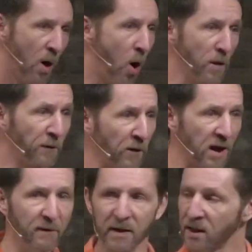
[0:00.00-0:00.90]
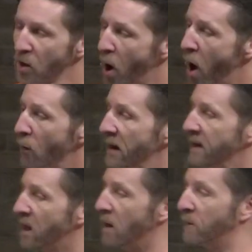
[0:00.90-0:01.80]
All the forgiveness is already
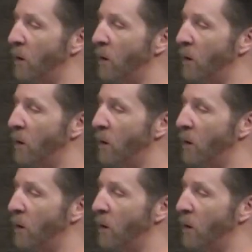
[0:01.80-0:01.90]
done,